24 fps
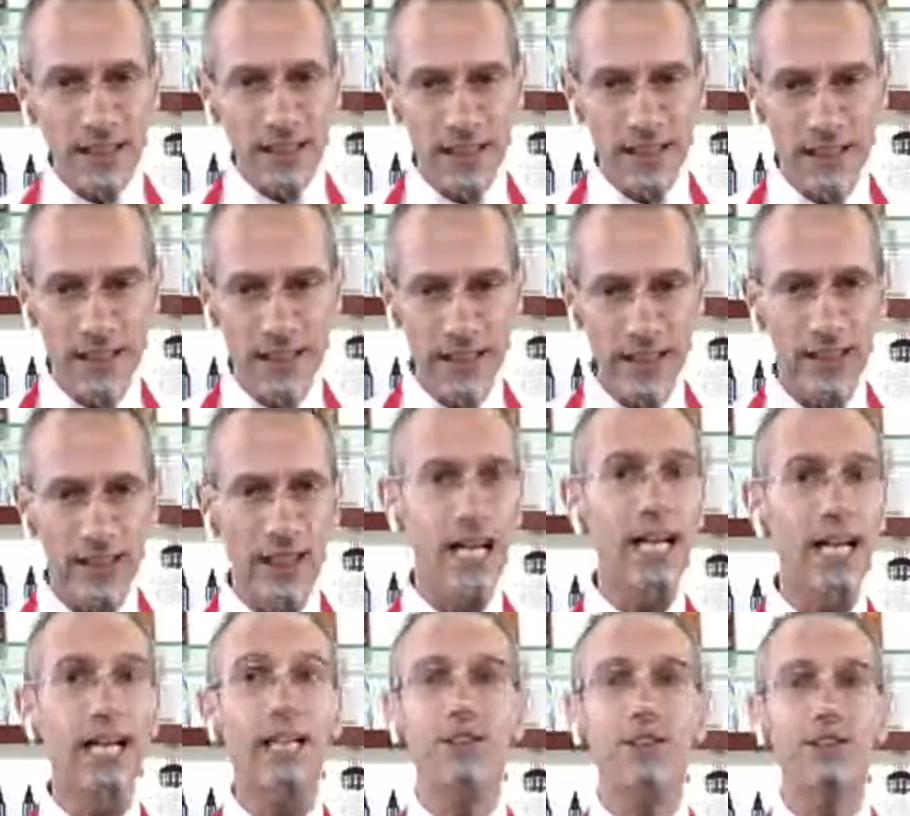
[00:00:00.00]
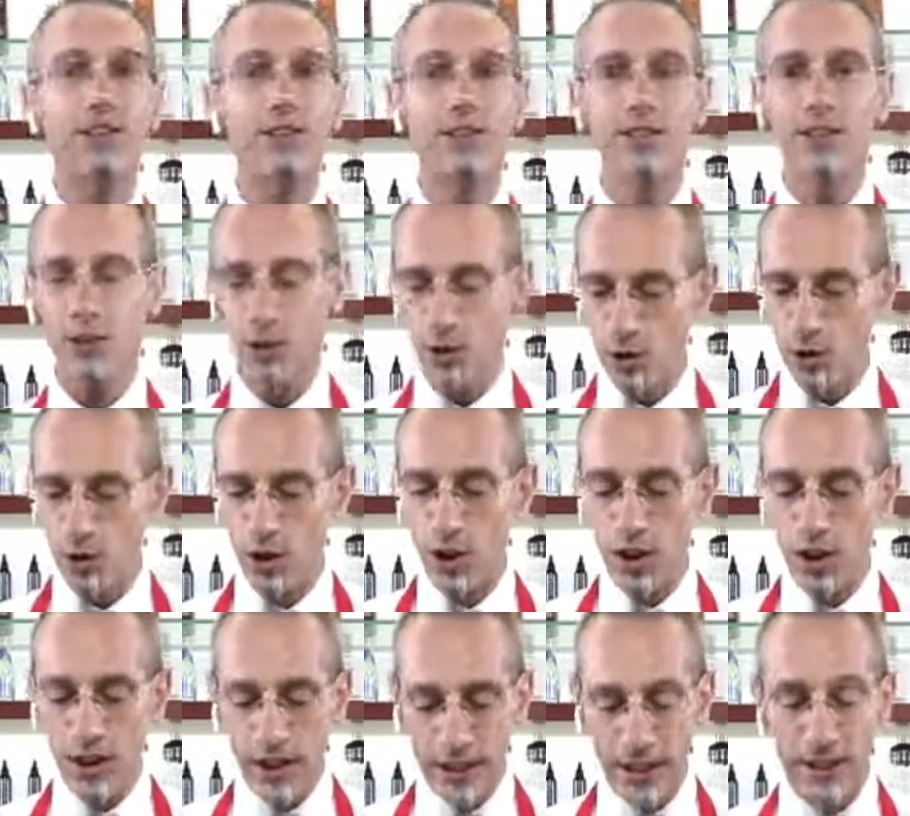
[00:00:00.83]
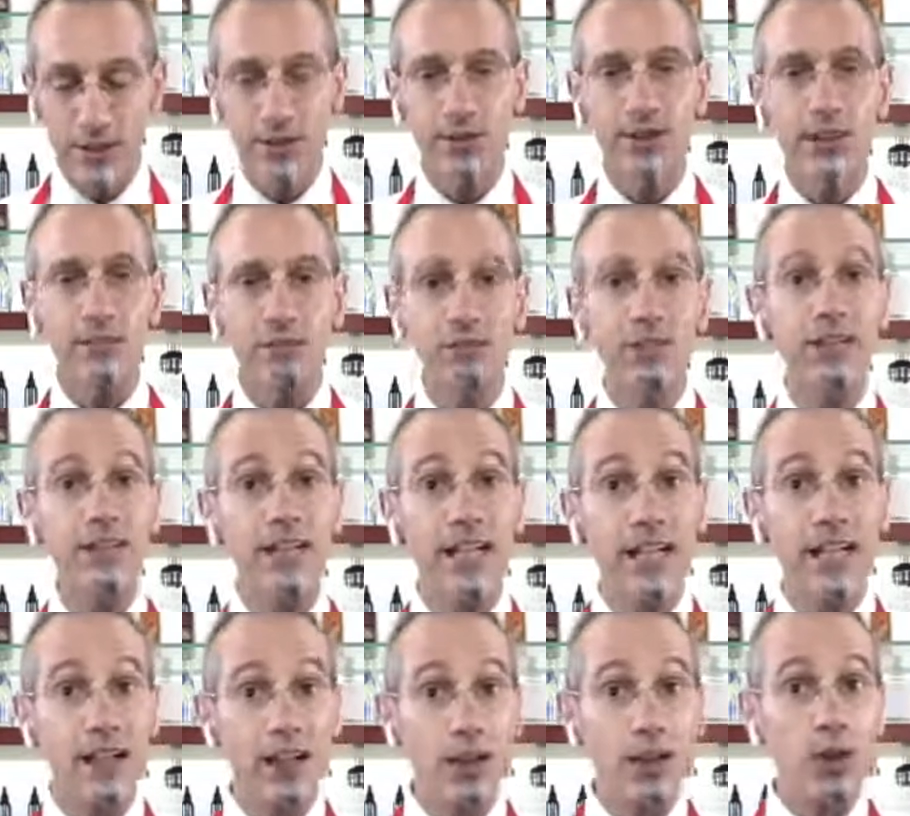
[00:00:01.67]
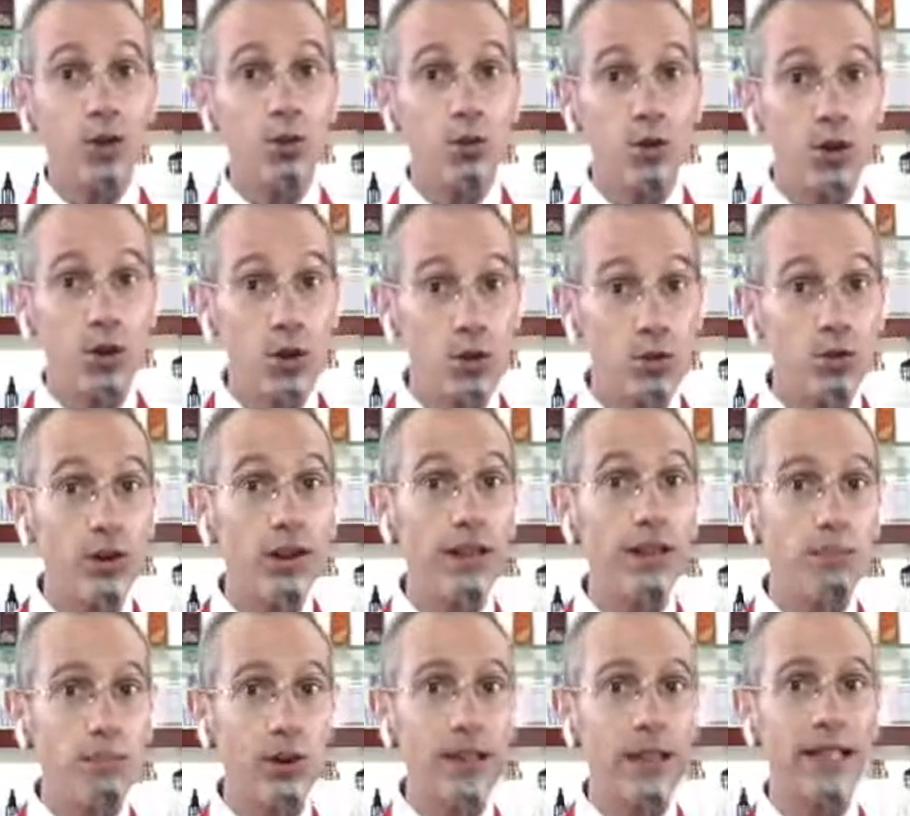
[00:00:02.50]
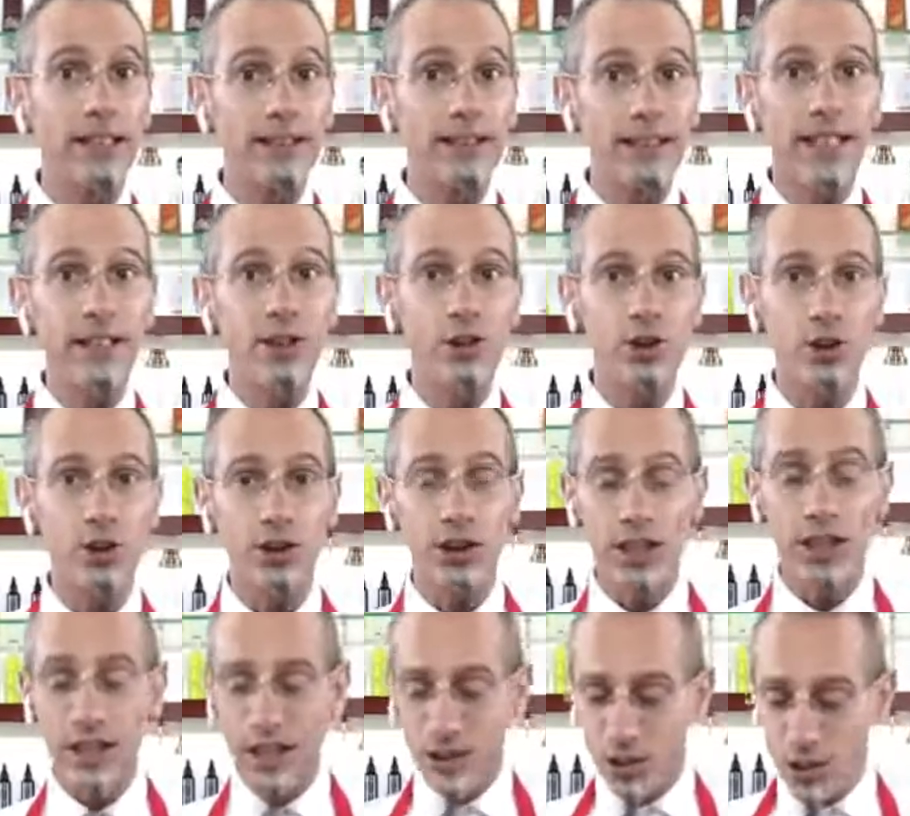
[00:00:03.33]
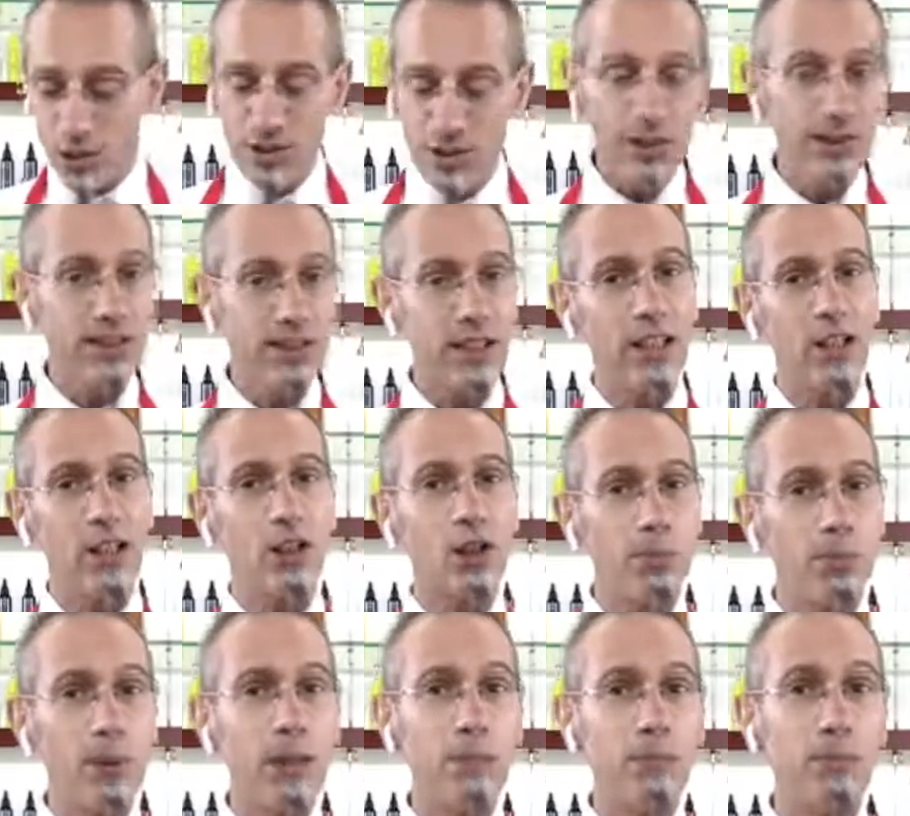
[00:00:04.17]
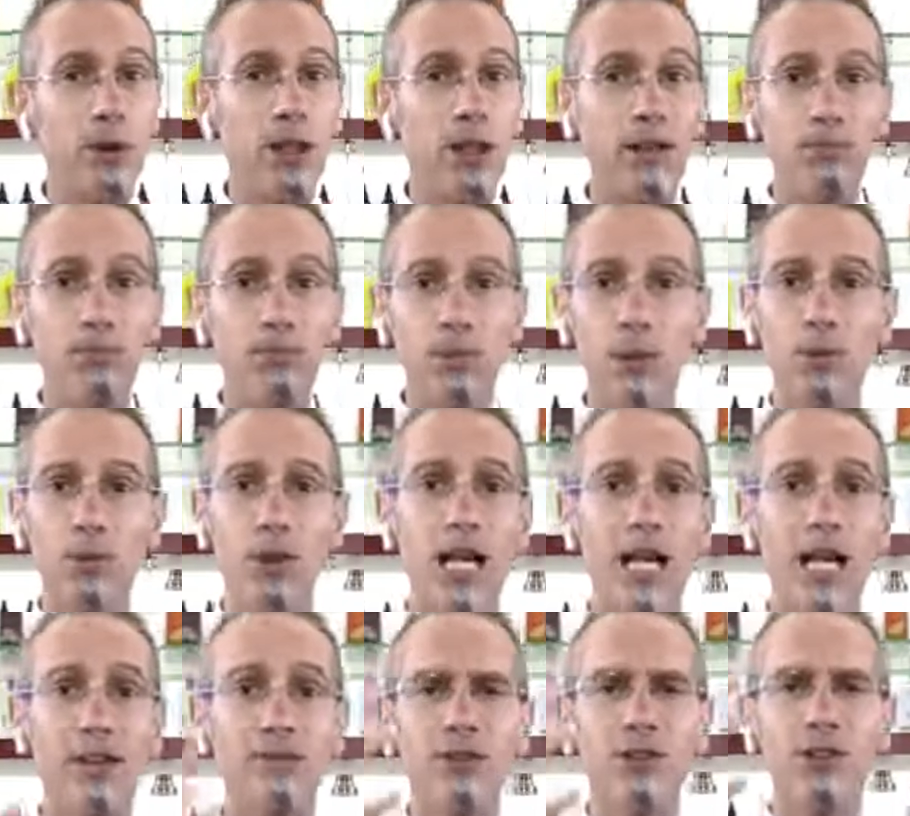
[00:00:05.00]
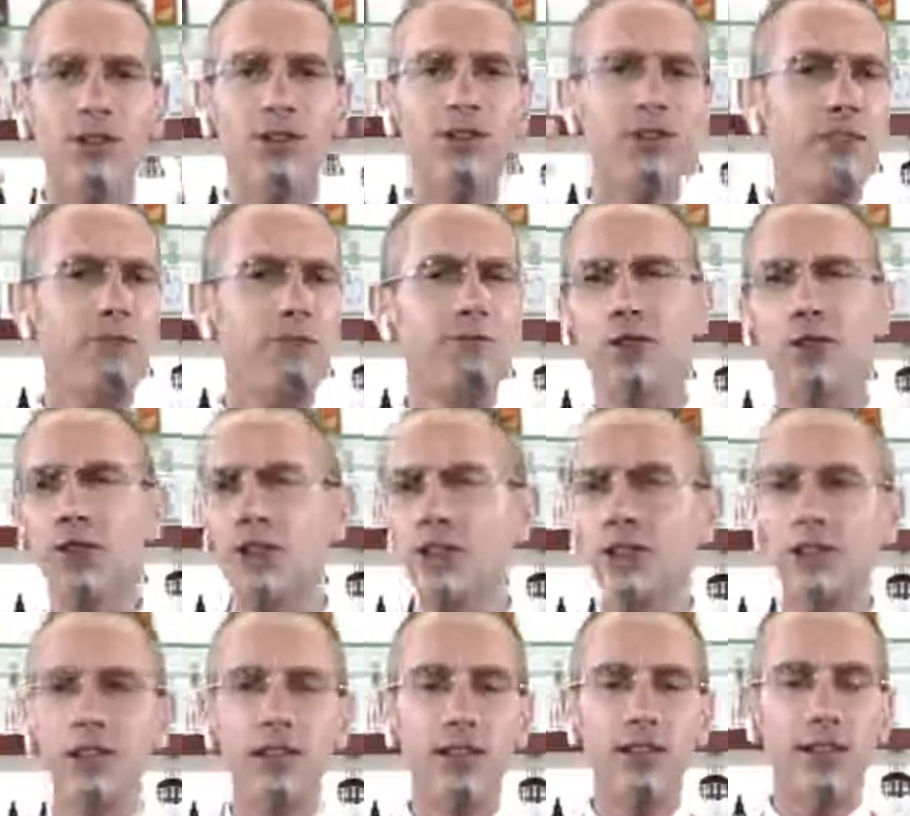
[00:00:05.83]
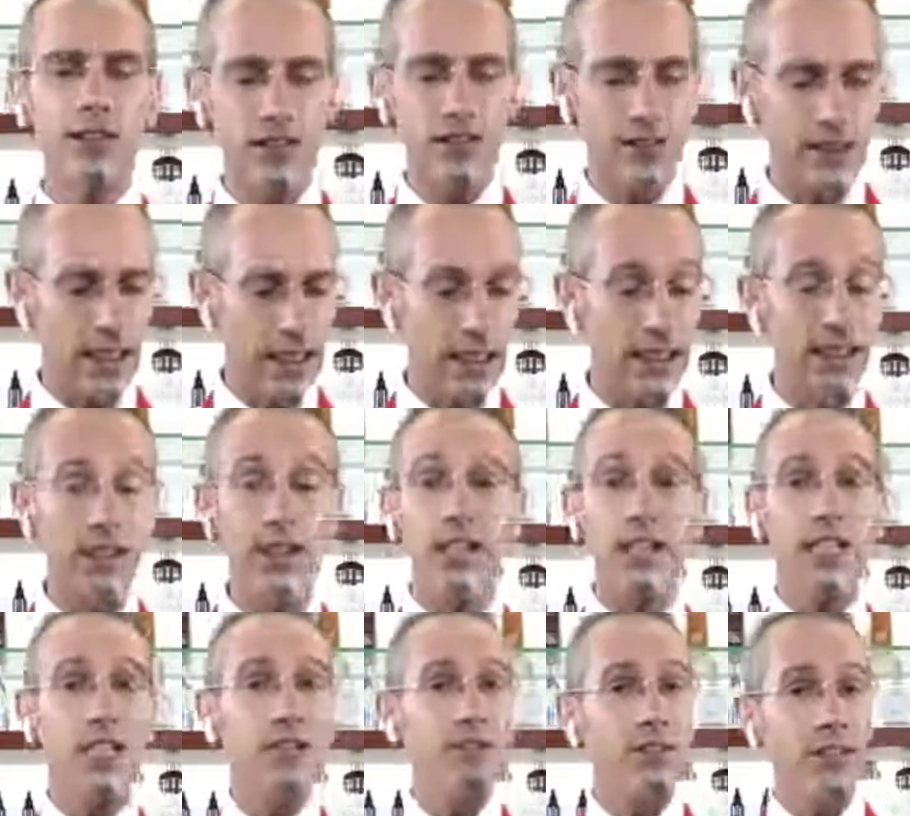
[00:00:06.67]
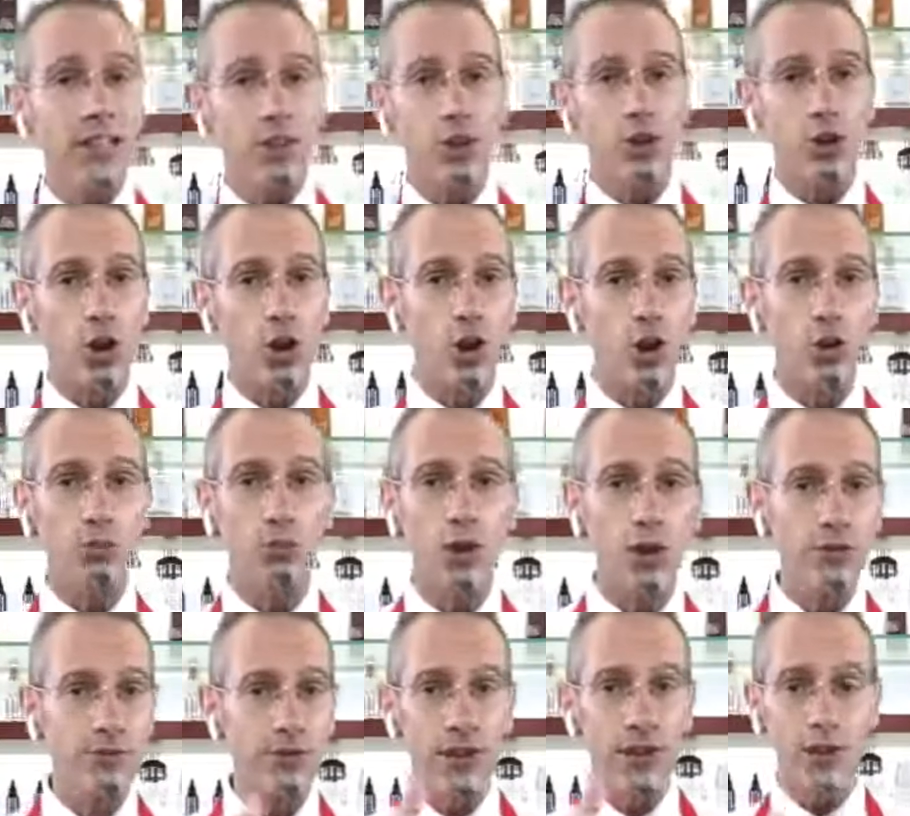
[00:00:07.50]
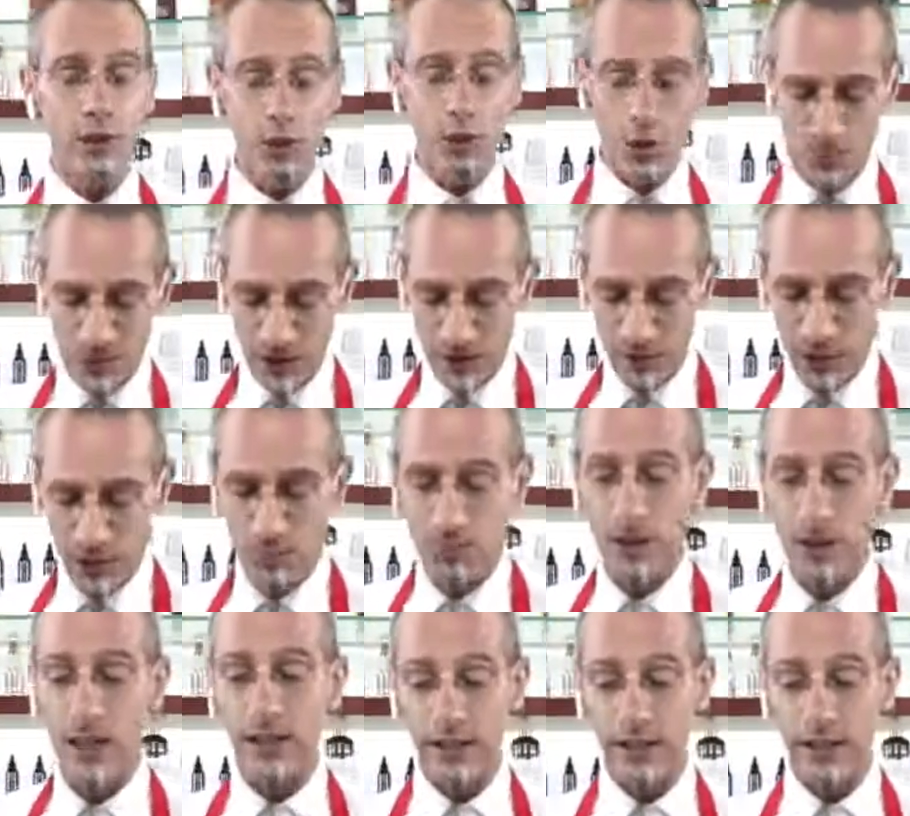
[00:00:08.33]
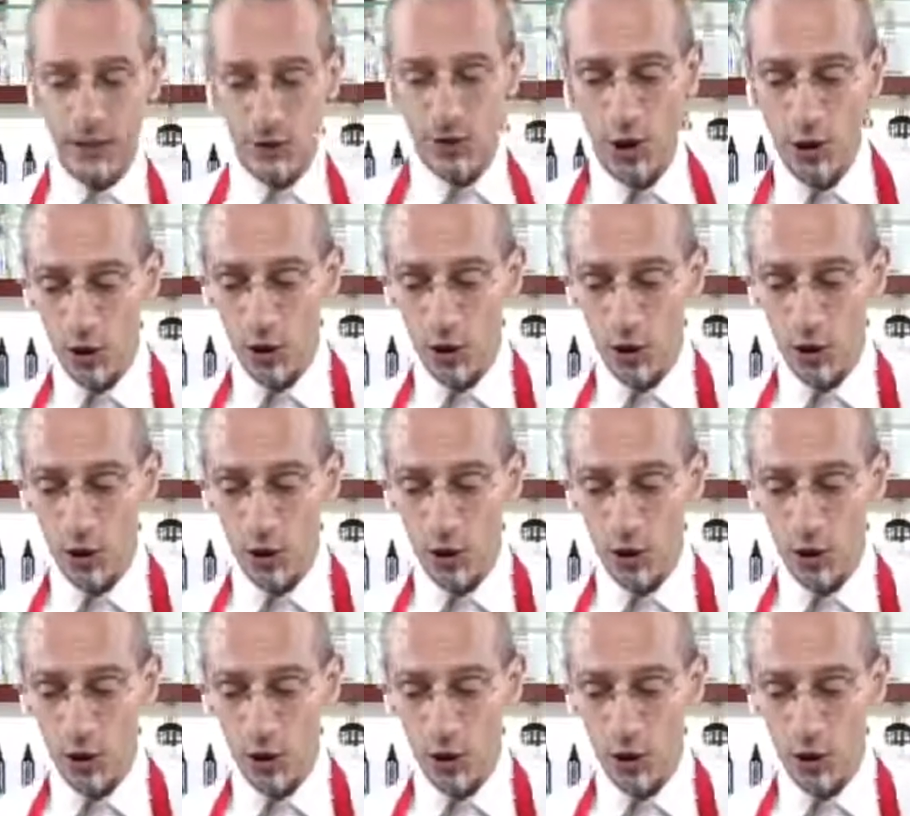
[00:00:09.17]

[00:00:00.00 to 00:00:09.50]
and the glass, you know, is something that we really pay attention, because it's a lot of people, and people have different style, even at home or if you're in your private bar. So